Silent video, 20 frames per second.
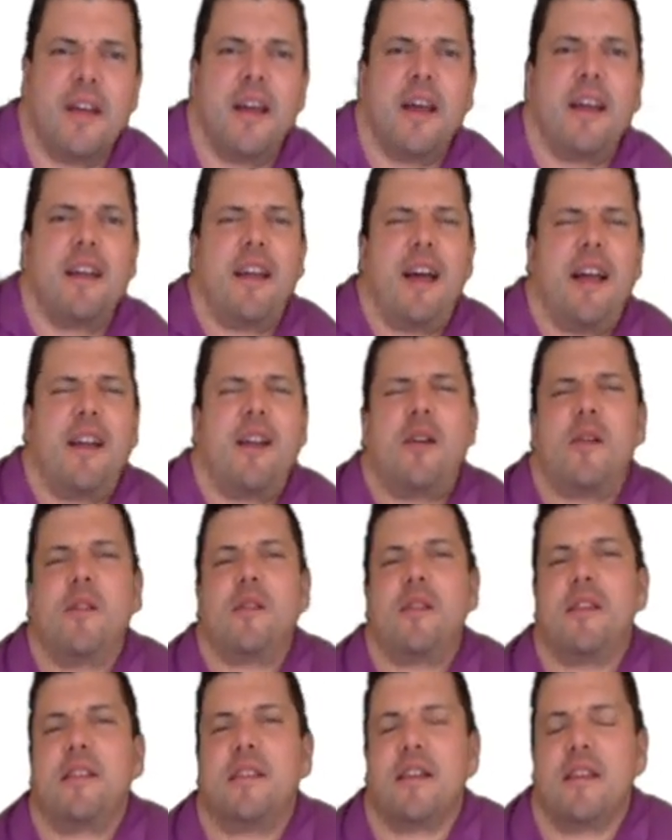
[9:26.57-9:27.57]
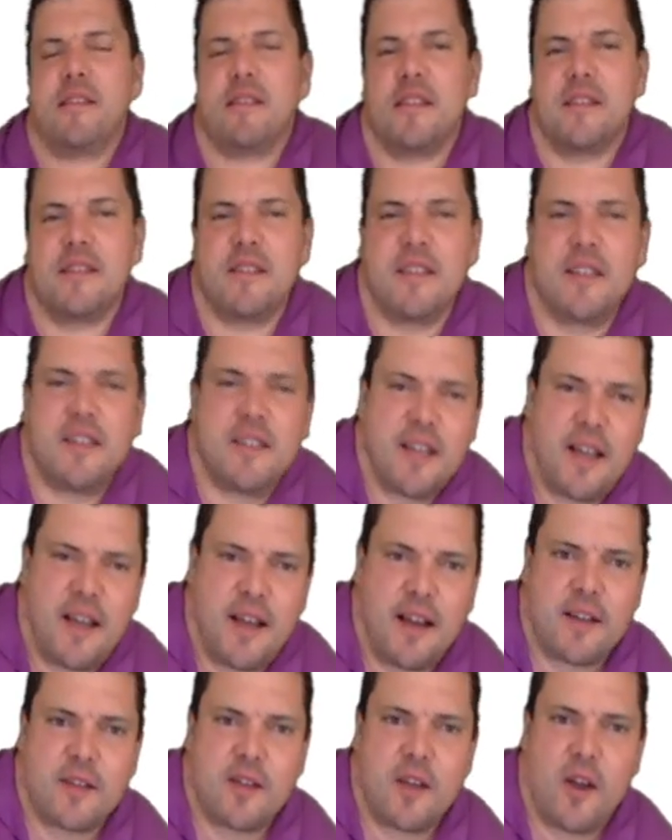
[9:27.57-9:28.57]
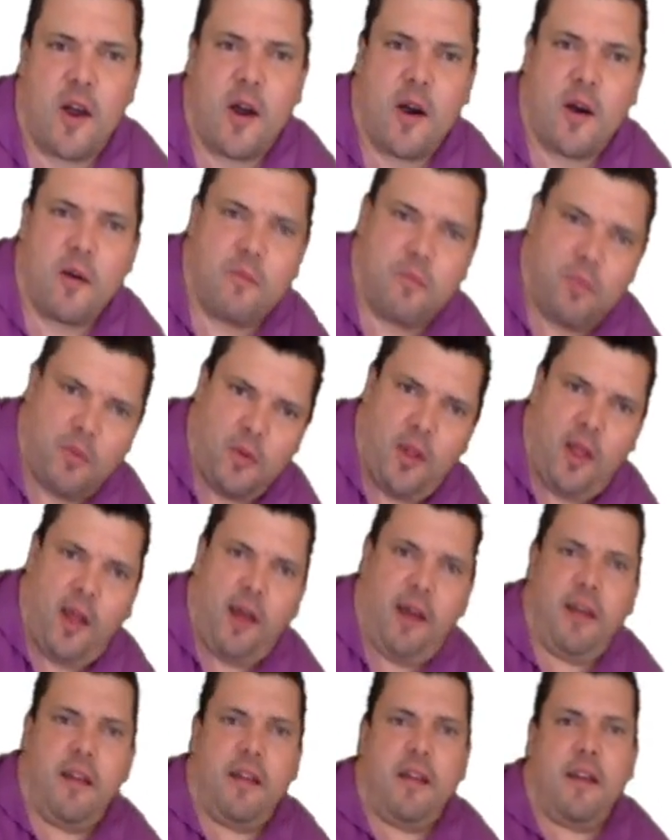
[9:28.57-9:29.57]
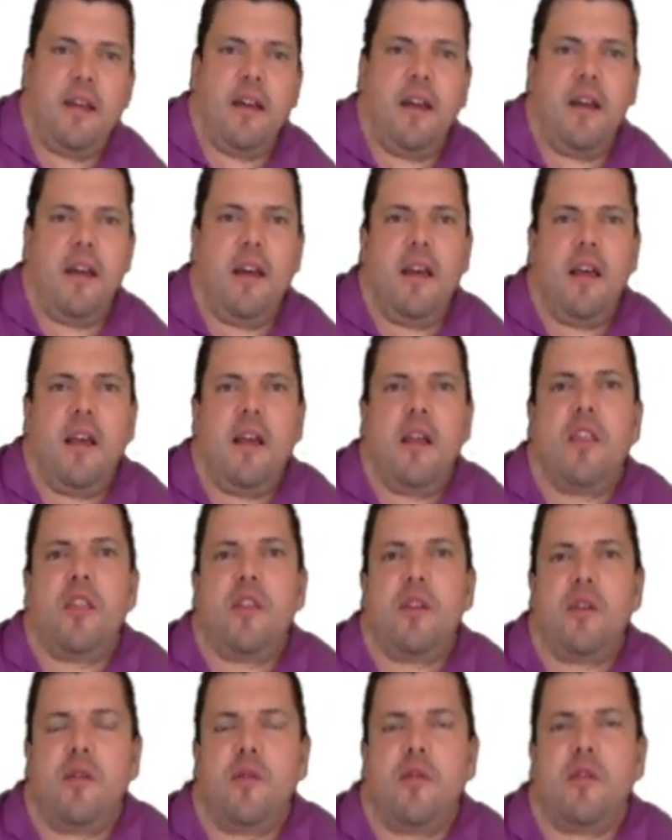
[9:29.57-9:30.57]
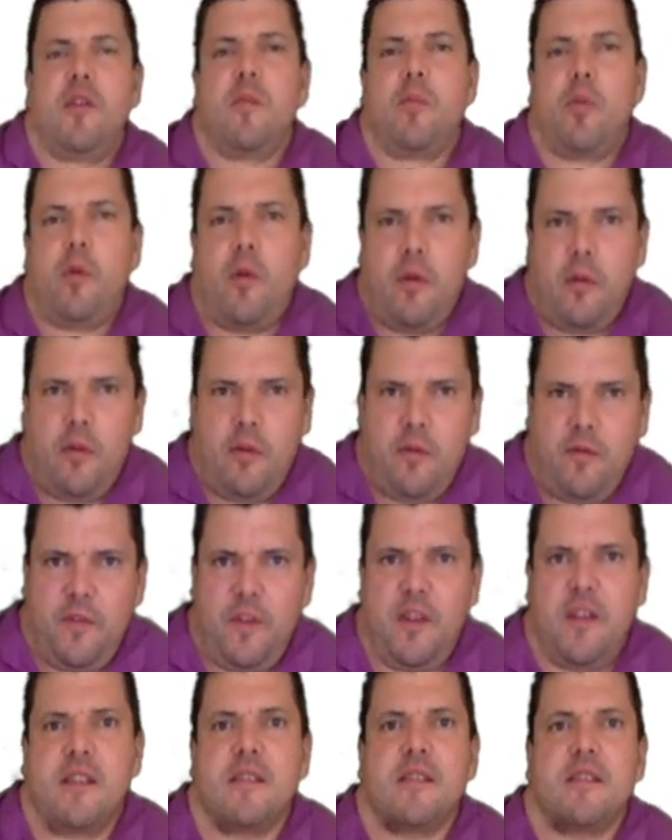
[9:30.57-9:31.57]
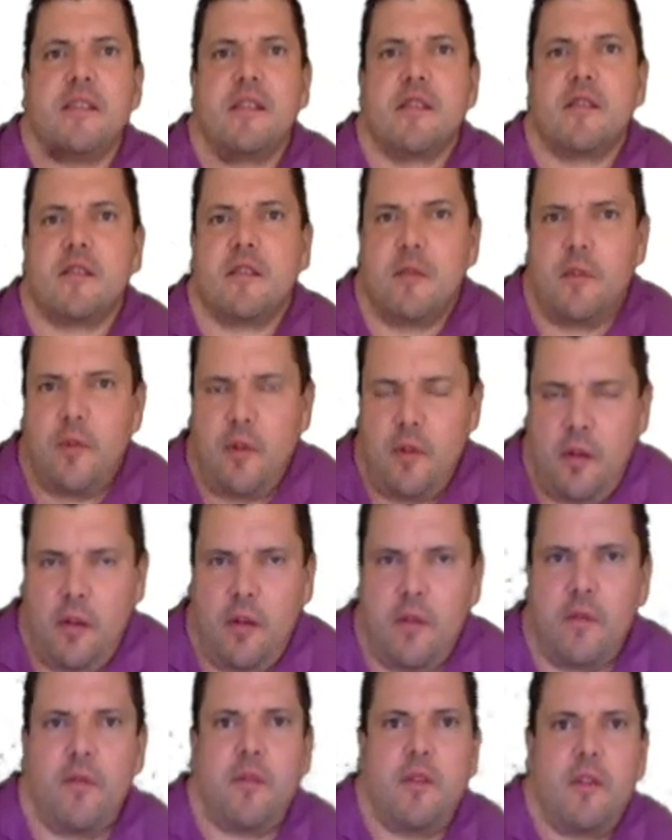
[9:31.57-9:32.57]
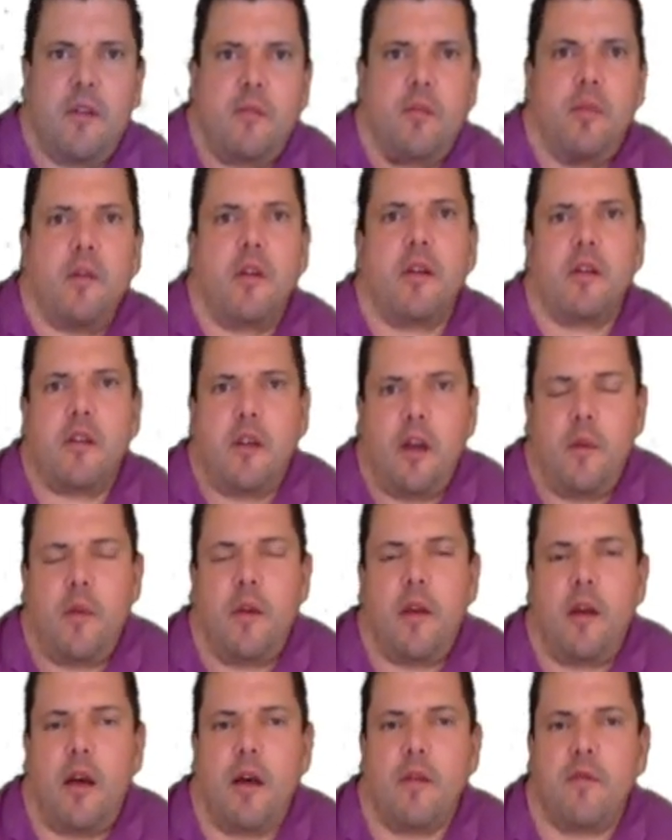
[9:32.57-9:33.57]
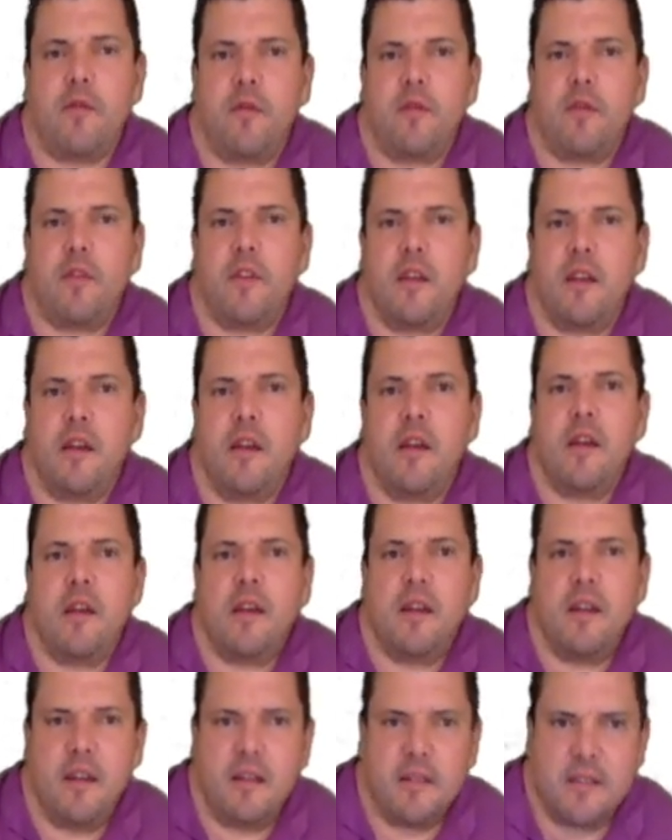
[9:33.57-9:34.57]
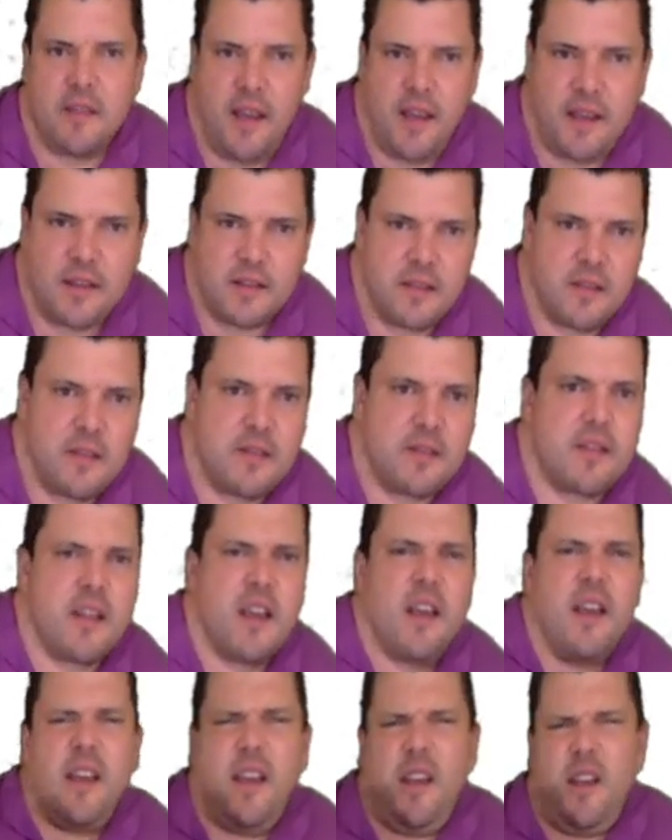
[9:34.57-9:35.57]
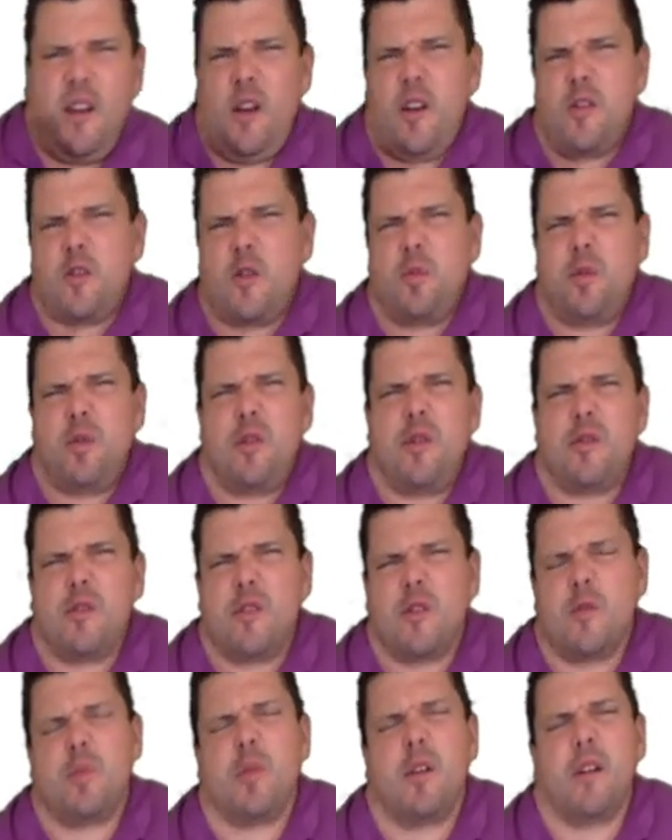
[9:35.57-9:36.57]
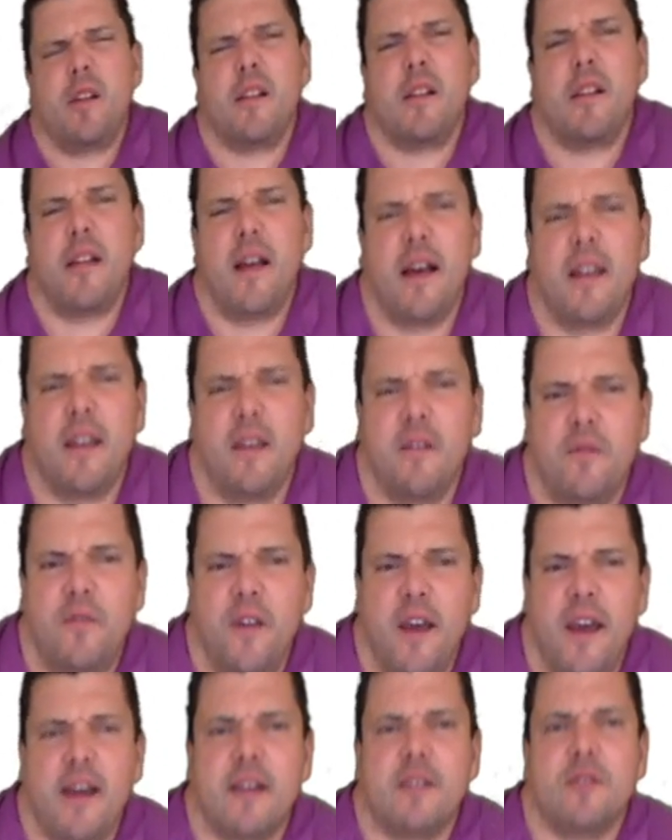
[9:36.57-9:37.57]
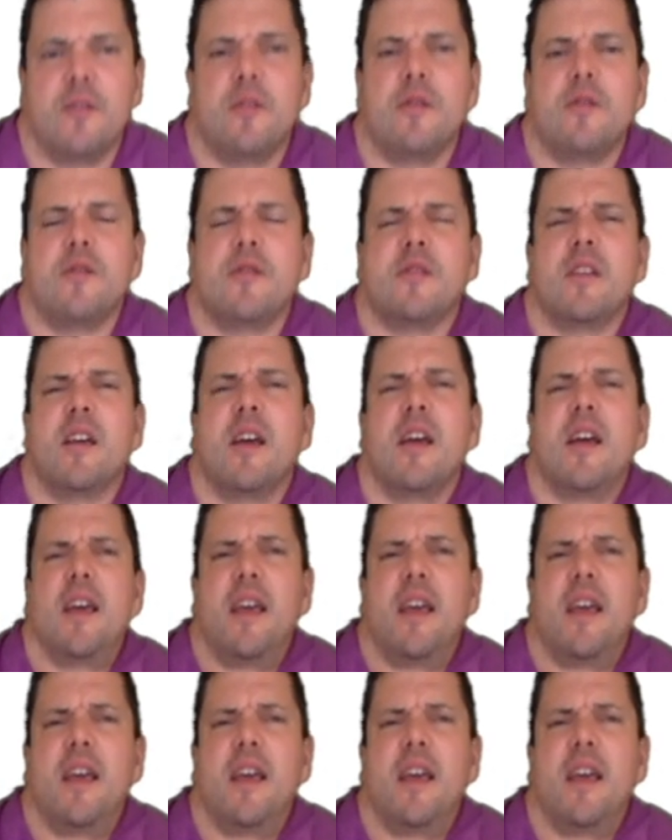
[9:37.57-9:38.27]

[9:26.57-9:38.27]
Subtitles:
Not only does it detox our blood through the portal venous system and all of the blood coming off of the intestines, it also produces blood clotting factors.